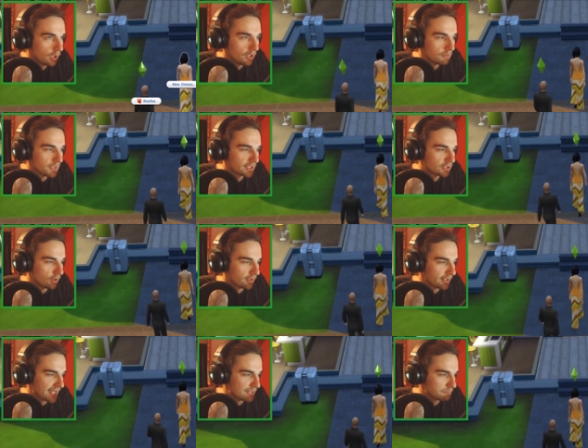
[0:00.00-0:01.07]
Oh my
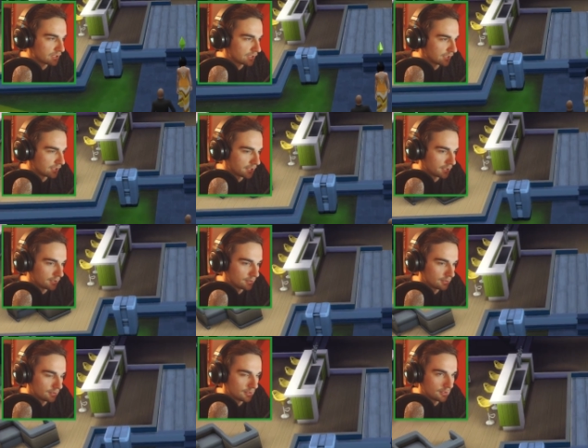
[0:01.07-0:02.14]
god, I am her!
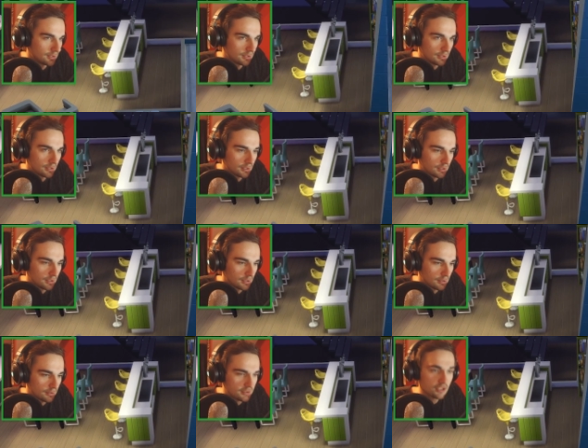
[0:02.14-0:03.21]

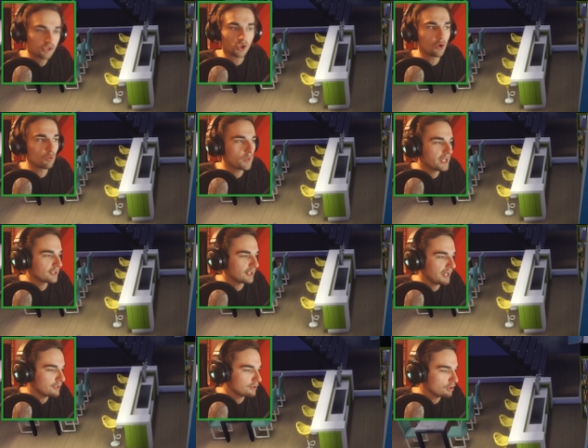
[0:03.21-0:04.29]
This is so weird.
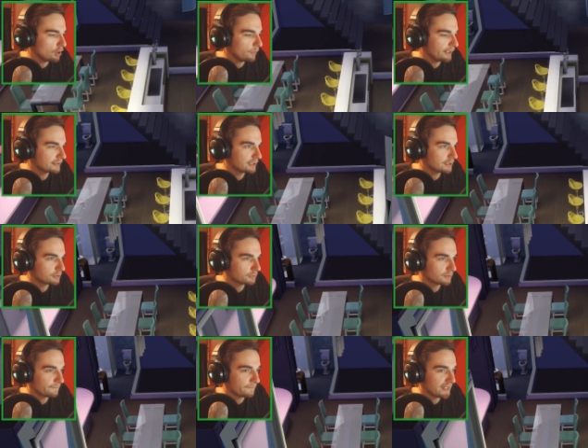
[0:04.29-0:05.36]
I had no idea this
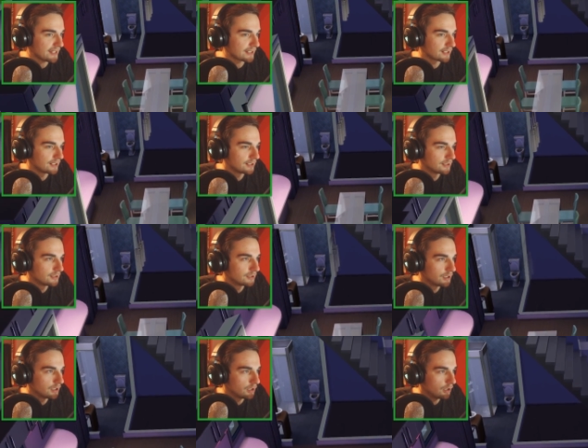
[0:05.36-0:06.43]
was a thing.
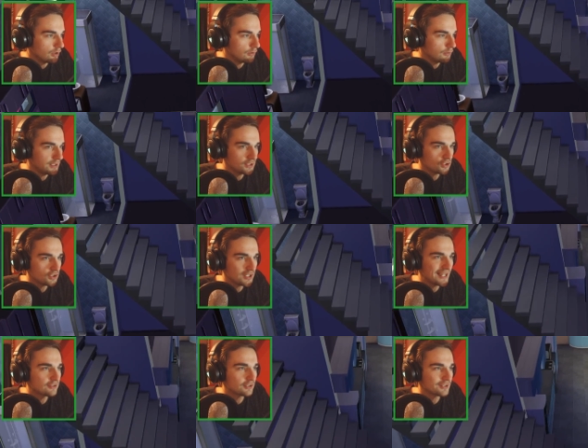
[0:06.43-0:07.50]
Holy
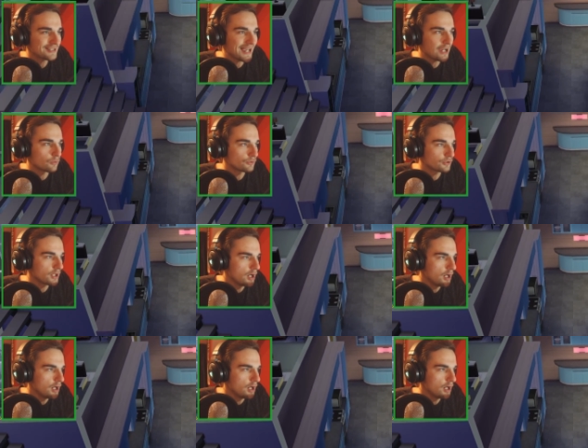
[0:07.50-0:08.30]
shit, let's look at this house.